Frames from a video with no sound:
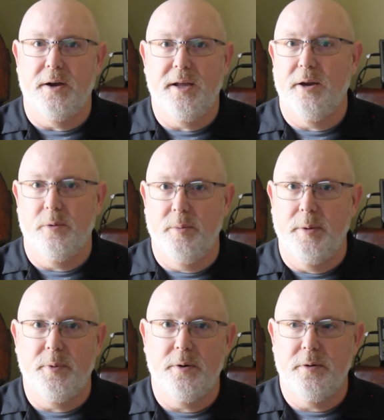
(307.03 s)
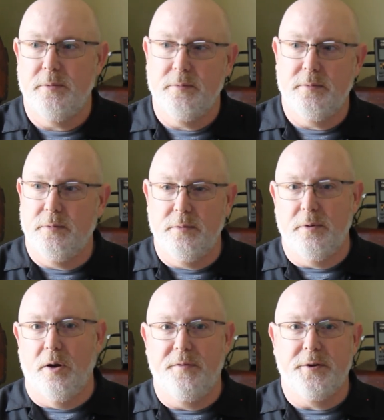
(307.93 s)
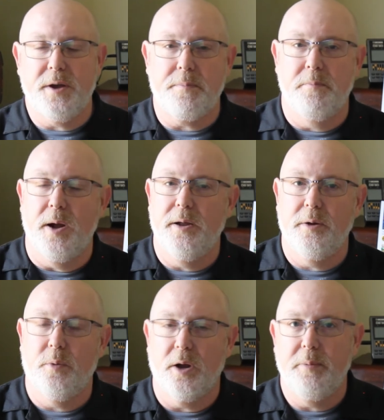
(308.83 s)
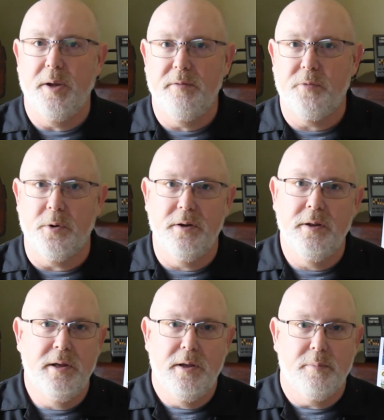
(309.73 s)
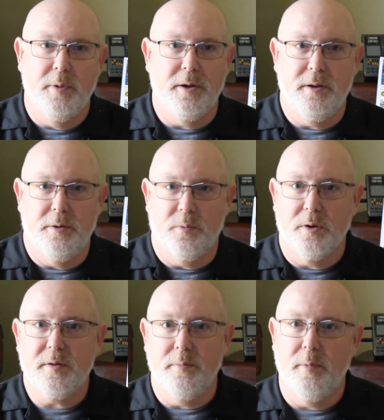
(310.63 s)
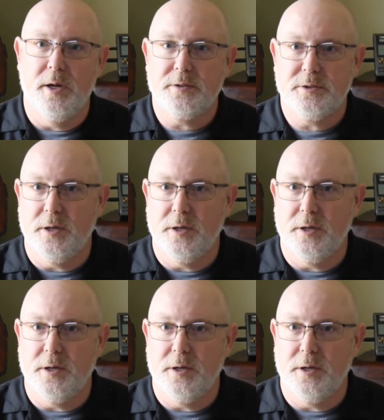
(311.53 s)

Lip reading: I can't remember off the top of my head what I paid for it, but it wasn't much.